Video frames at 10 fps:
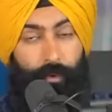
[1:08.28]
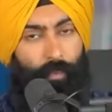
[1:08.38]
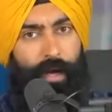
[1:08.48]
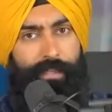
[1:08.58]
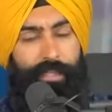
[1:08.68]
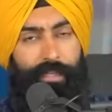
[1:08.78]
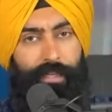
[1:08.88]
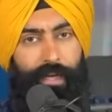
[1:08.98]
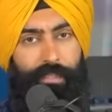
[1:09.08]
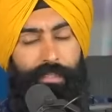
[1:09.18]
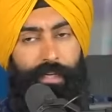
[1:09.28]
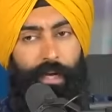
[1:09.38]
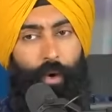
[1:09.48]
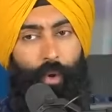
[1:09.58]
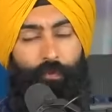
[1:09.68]
But why is that the case?
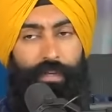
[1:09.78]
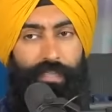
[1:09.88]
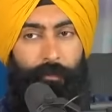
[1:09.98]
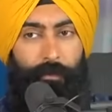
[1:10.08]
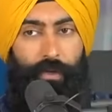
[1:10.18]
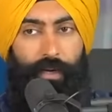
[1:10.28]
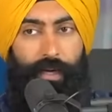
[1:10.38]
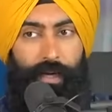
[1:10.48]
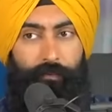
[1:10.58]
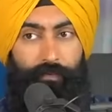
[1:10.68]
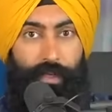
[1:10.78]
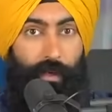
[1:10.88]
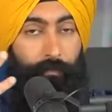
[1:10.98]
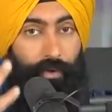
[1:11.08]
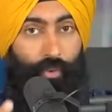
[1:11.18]
Well, if we start by looking at the
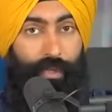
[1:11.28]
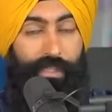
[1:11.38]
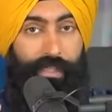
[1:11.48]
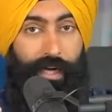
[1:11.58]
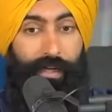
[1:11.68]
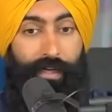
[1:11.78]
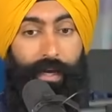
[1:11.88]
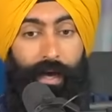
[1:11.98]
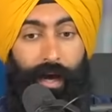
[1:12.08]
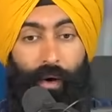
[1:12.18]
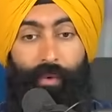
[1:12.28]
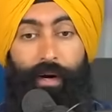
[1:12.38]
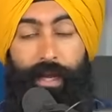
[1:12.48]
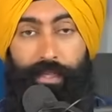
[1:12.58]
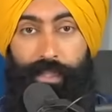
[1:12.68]
employee side,
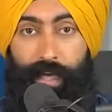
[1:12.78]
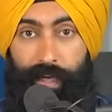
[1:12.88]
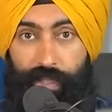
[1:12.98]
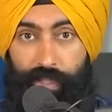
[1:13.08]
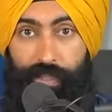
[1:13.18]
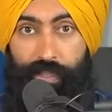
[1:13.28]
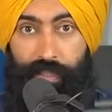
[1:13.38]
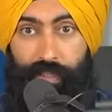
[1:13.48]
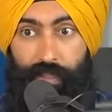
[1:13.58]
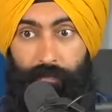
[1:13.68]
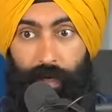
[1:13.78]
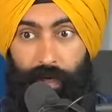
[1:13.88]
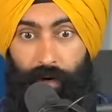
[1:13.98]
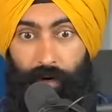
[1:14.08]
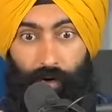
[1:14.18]
our educational system
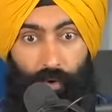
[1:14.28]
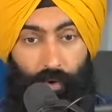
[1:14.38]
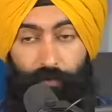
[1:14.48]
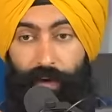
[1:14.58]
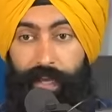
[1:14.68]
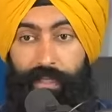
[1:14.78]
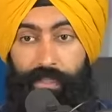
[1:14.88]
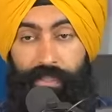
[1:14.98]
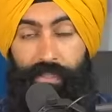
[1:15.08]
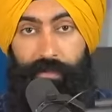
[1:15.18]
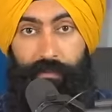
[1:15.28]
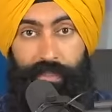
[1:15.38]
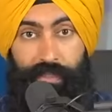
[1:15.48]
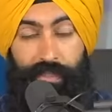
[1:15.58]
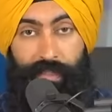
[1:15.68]
and our whole financial system
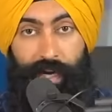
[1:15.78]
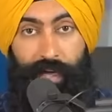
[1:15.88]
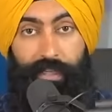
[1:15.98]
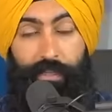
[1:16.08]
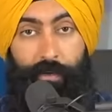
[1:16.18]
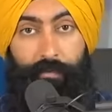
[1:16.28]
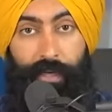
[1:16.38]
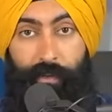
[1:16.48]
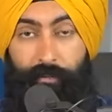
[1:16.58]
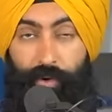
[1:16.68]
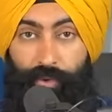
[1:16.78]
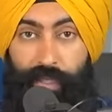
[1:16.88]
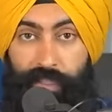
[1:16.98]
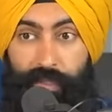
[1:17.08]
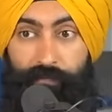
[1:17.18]
is designed to breed
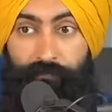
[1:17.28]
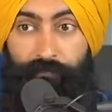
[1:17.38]
employees.